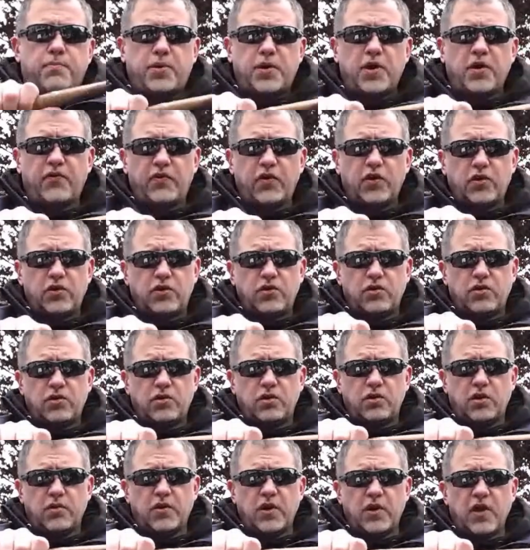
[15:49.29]
Pivot,
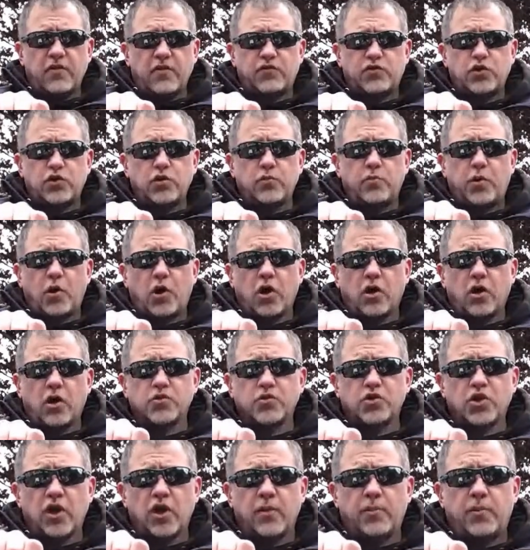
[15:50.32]
and we have two
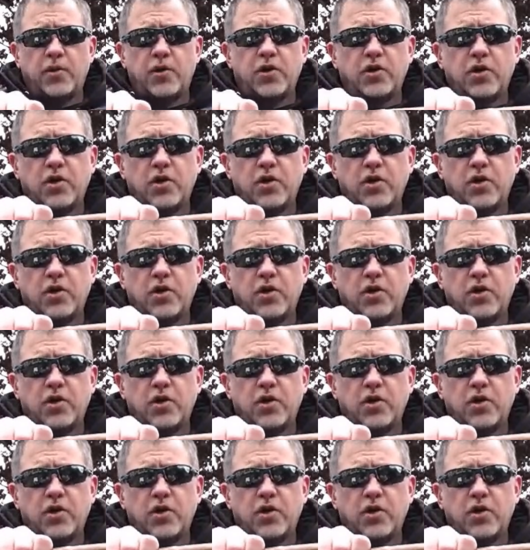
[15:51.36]
palms up.